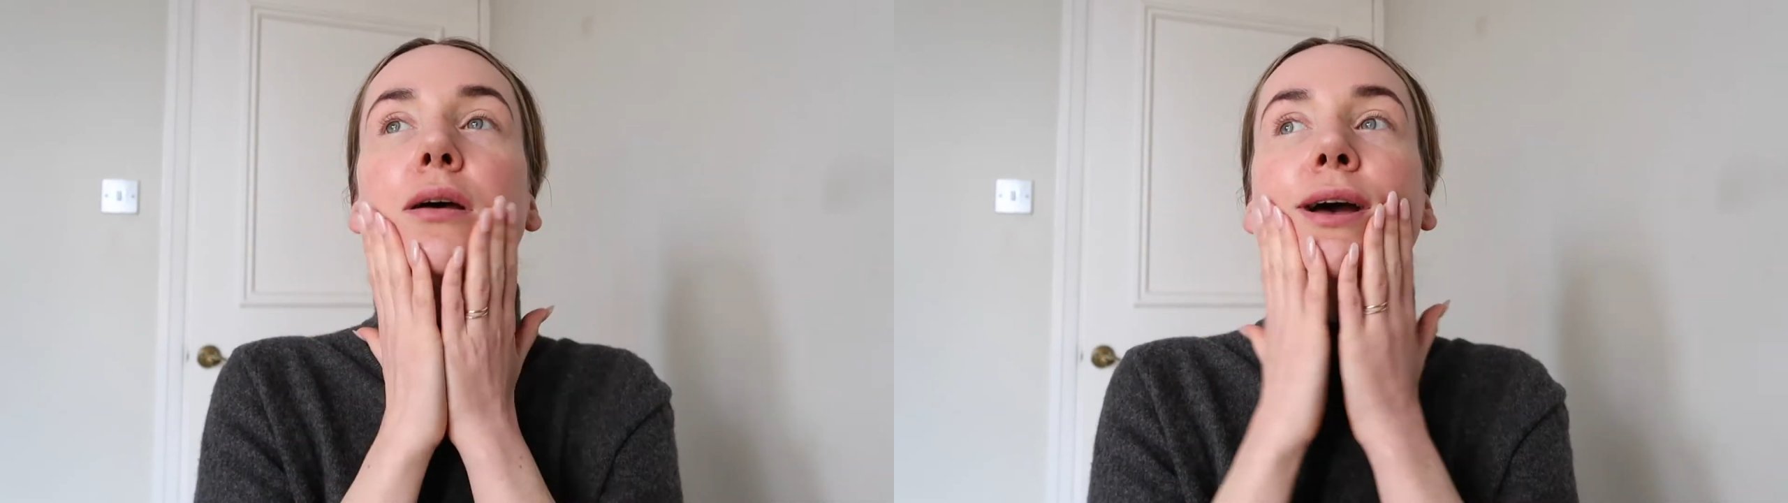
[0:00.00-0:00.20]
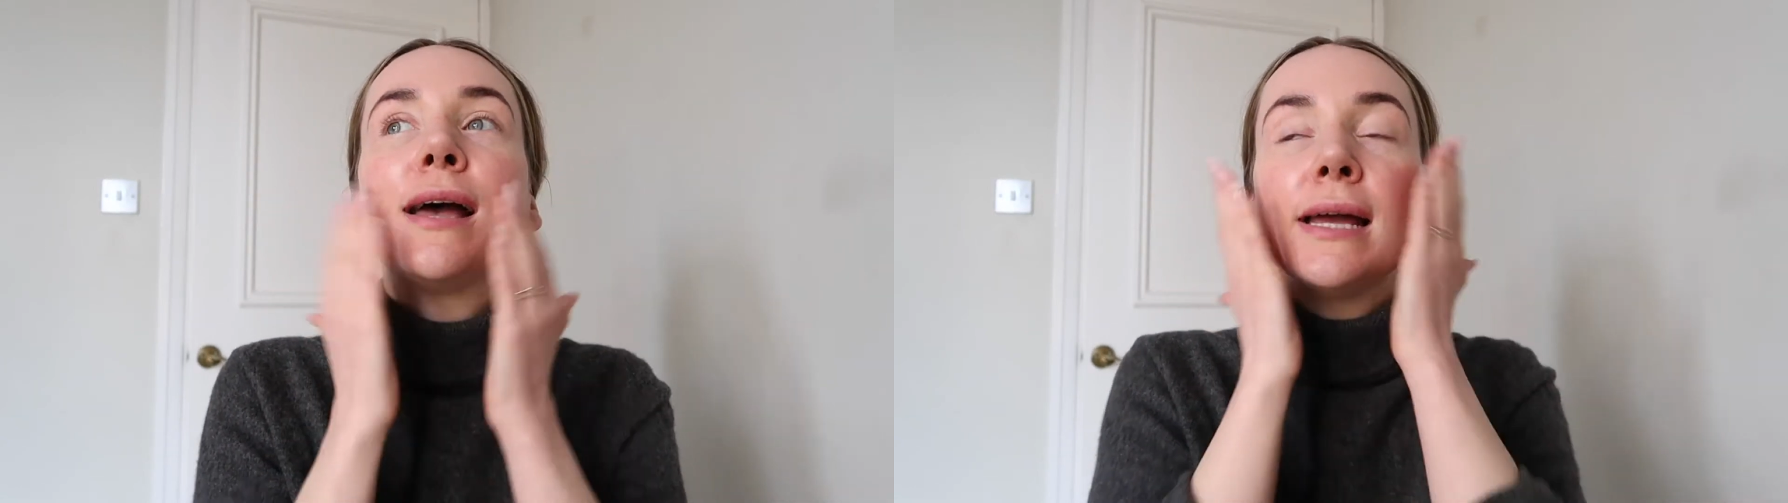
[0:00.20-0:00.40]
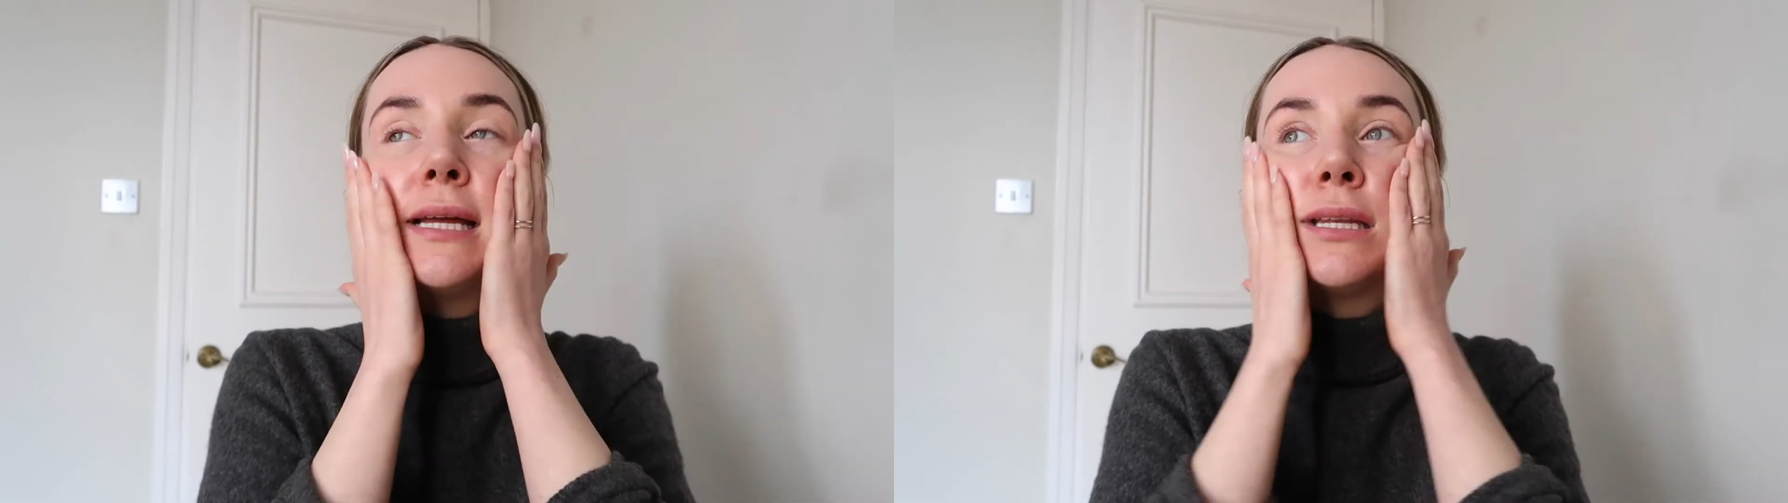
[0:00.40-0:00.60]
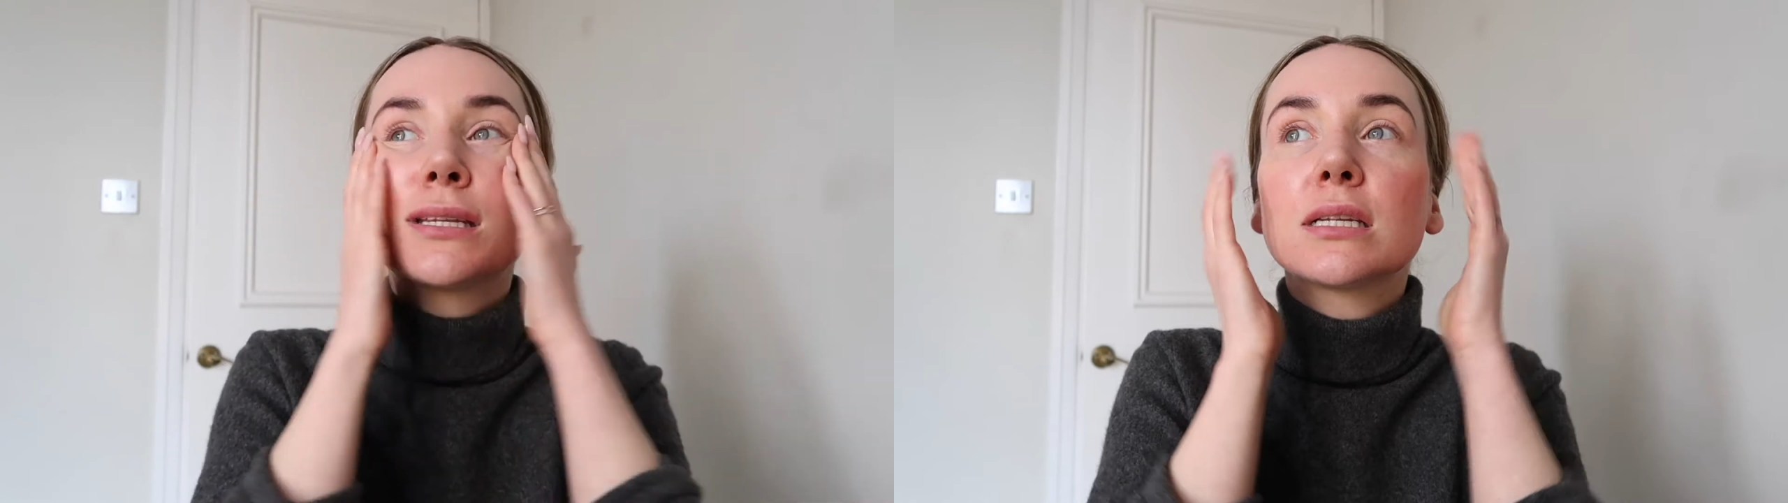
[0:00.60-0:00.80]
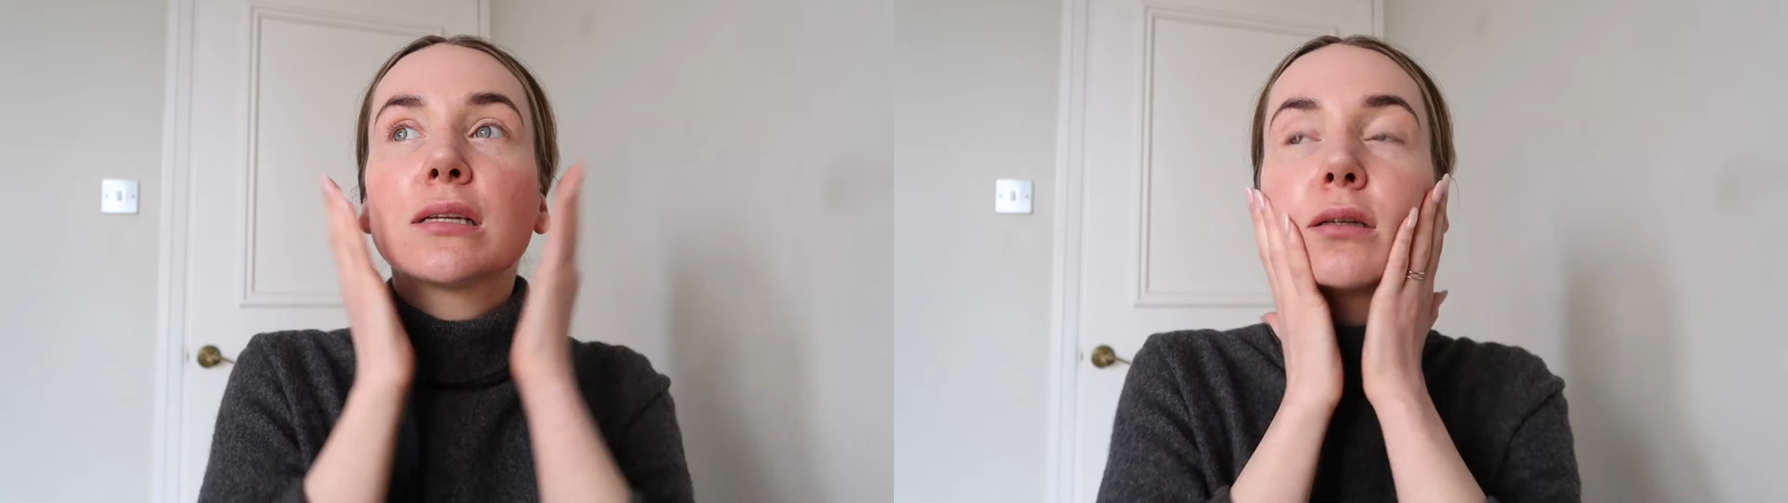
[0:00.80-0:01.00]

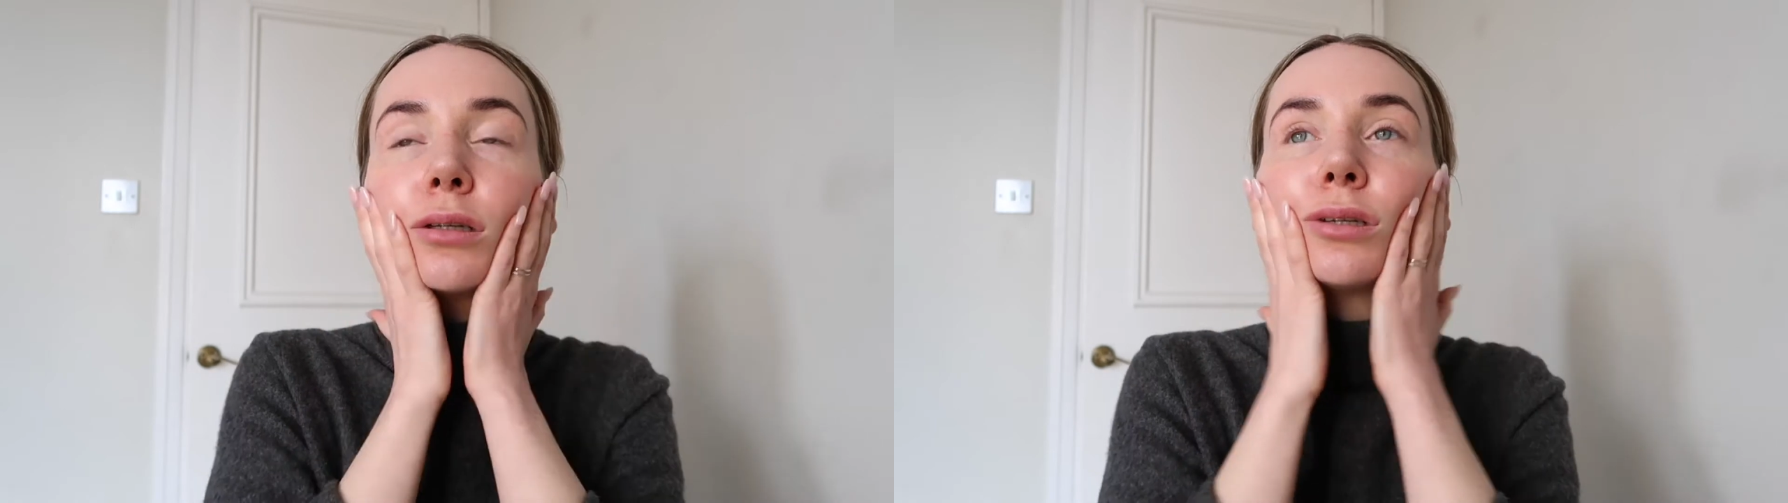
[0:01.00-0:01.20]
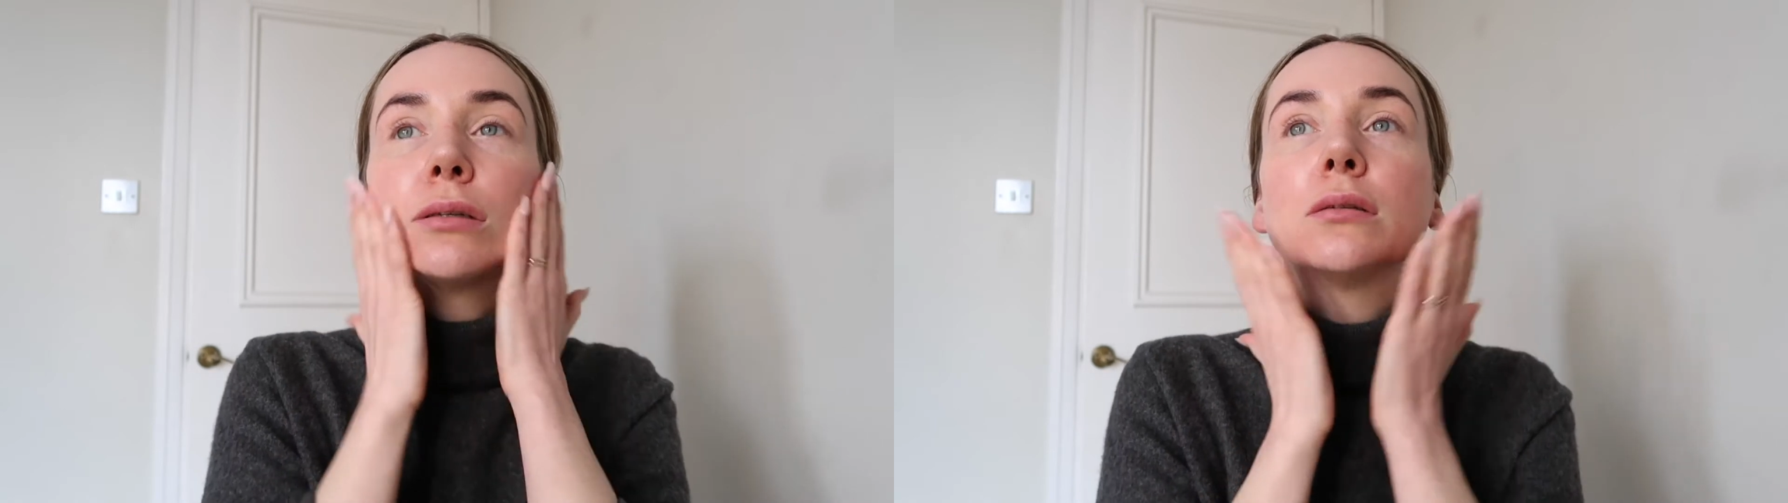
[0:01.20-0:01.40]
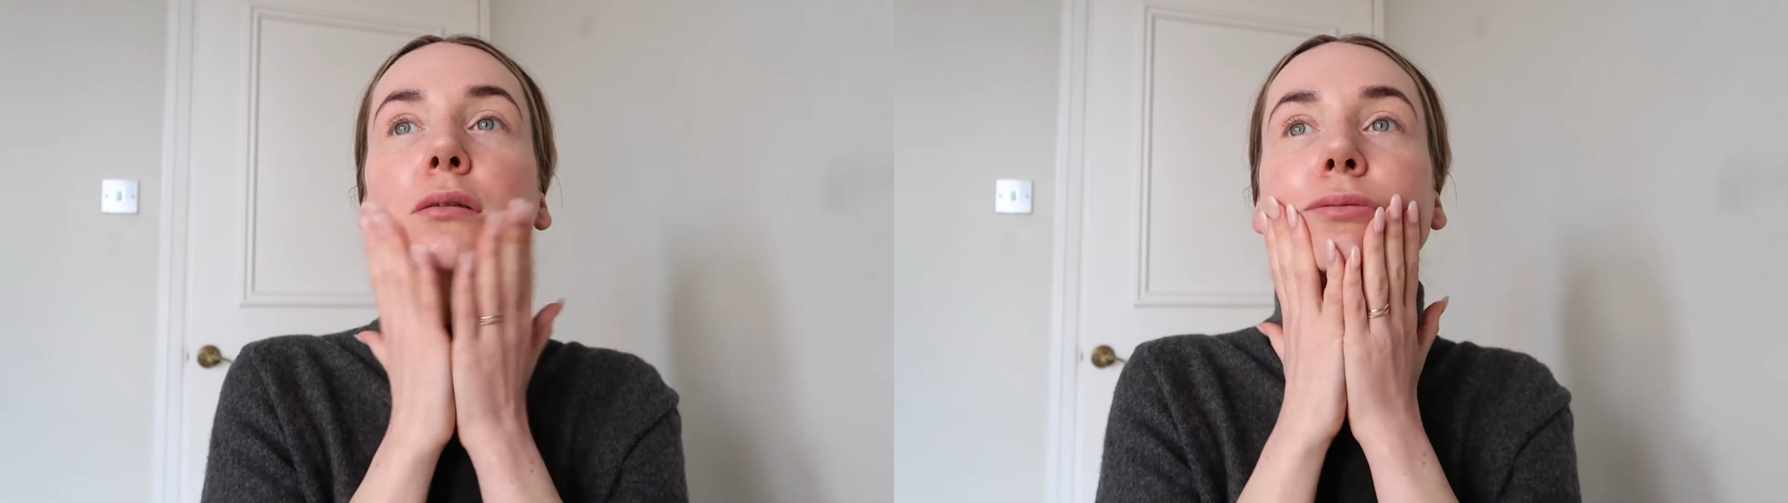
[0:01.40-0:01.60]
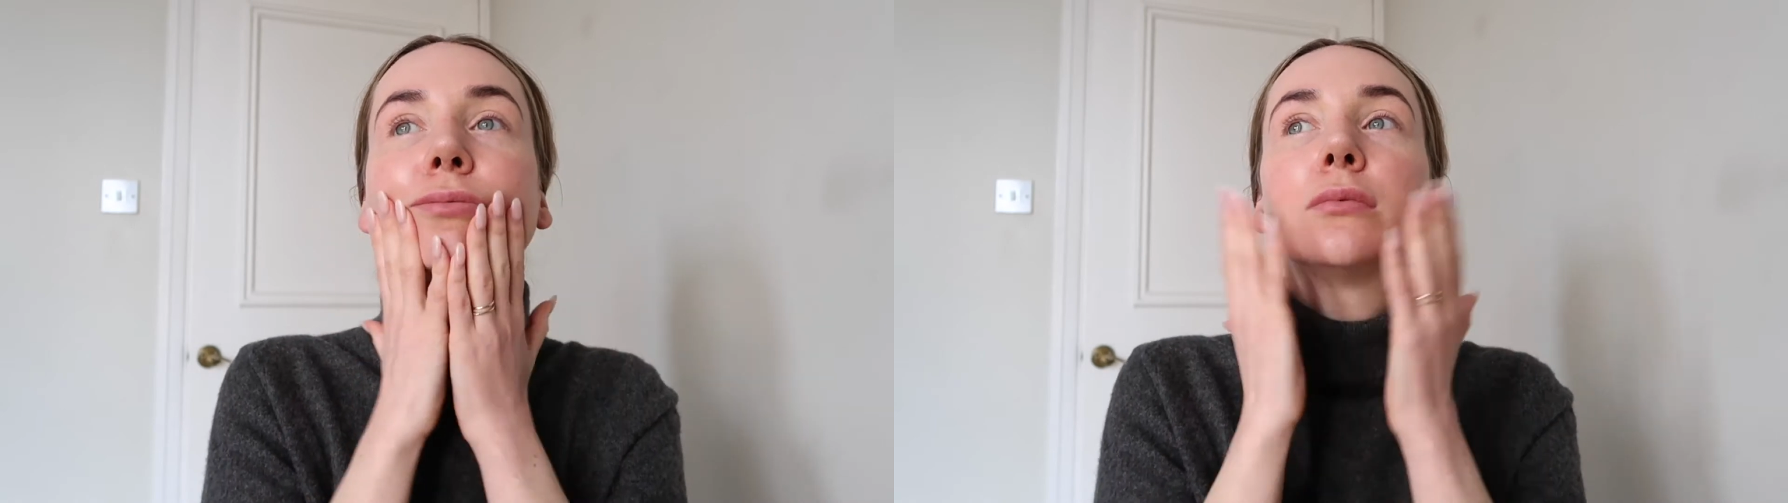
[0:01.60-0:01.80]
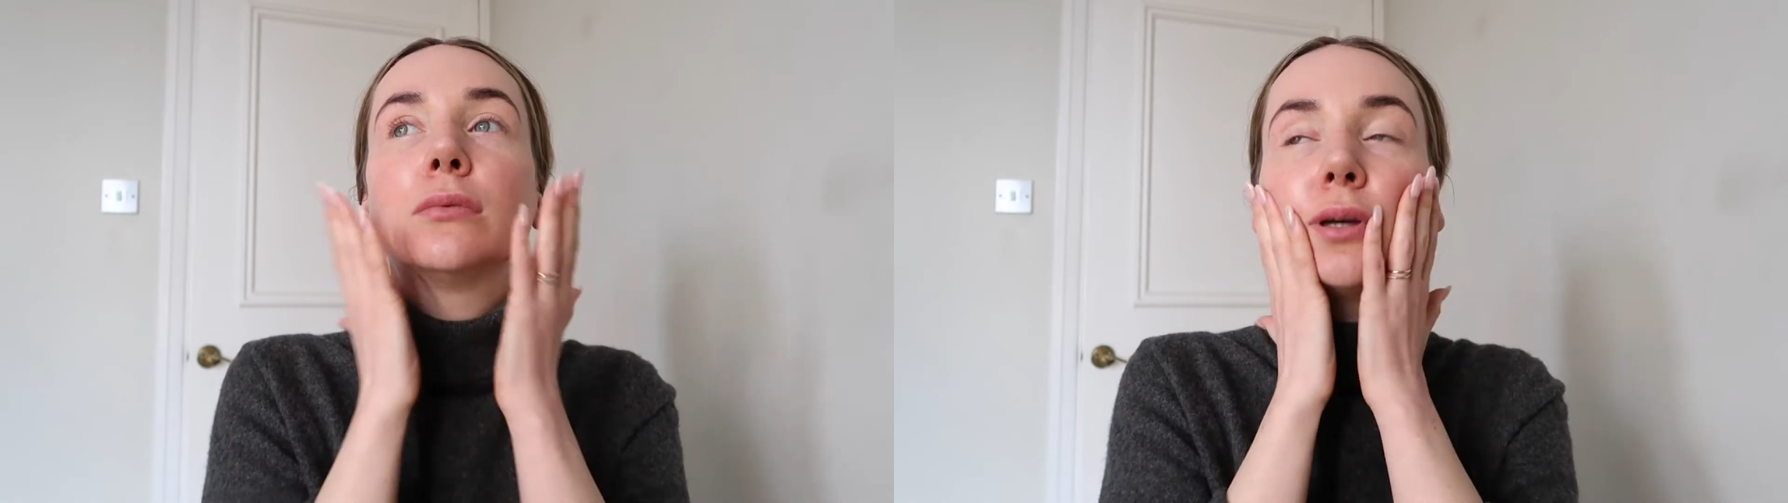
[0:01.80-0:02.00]
and
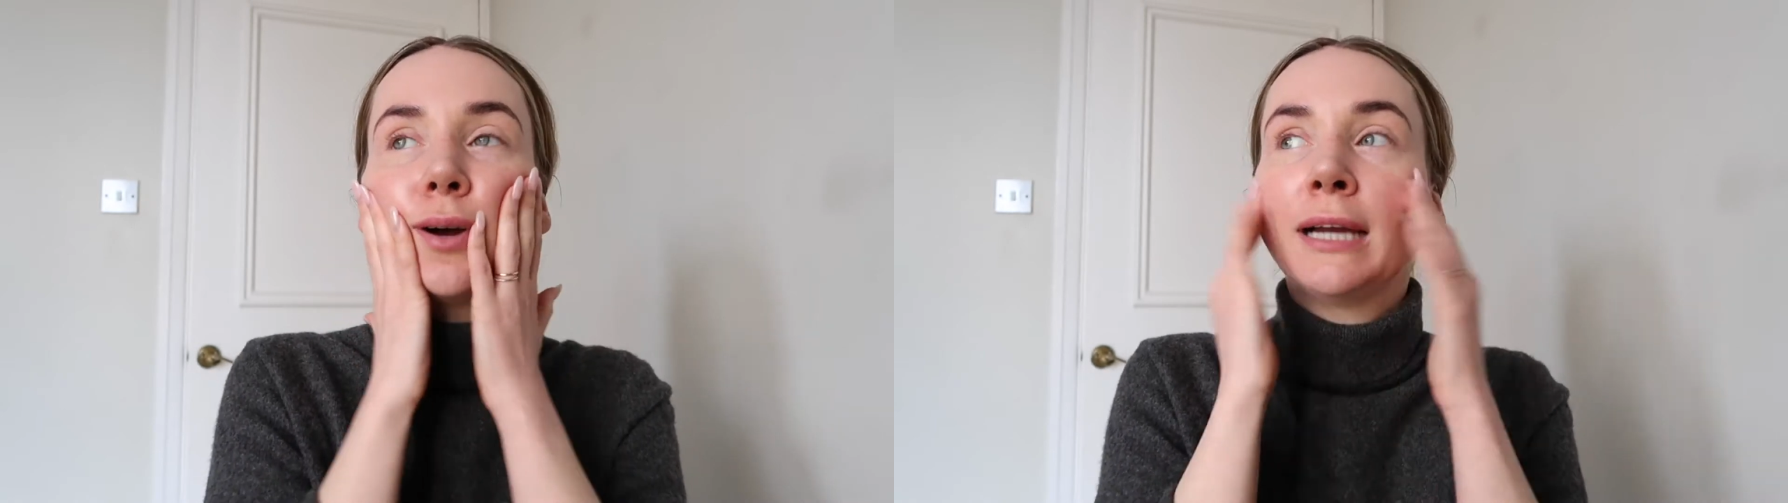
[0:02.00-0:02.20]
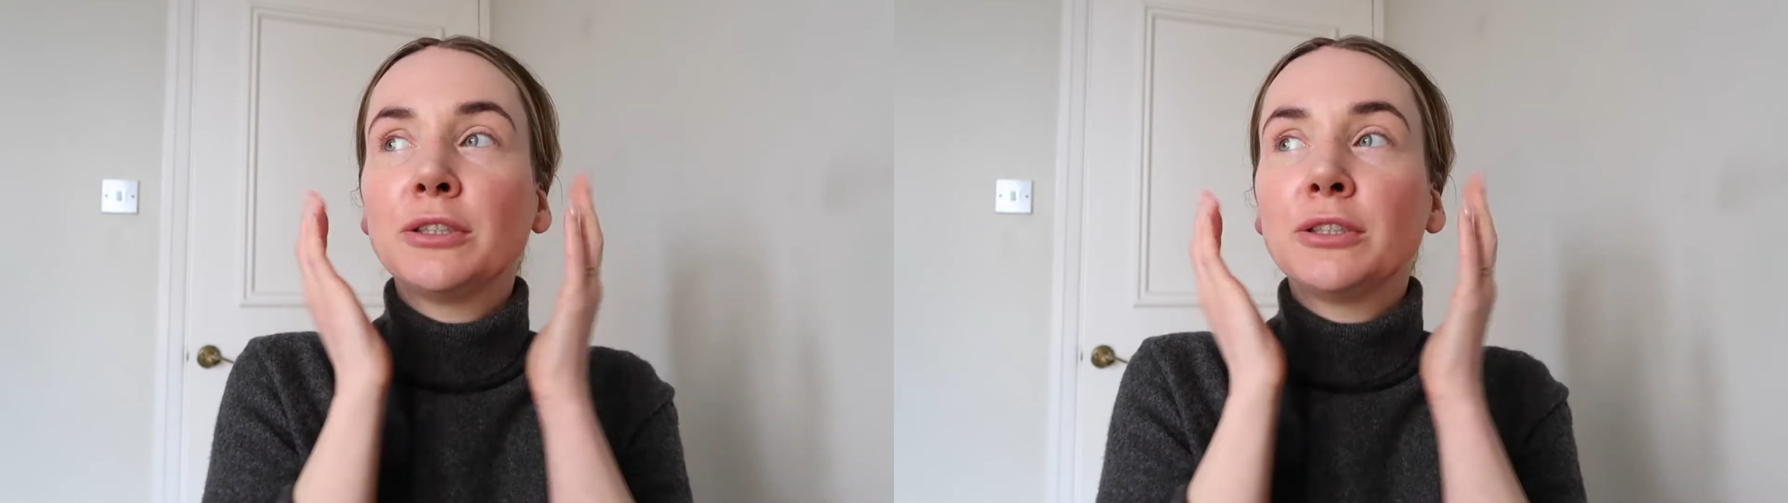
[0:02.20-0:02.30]
I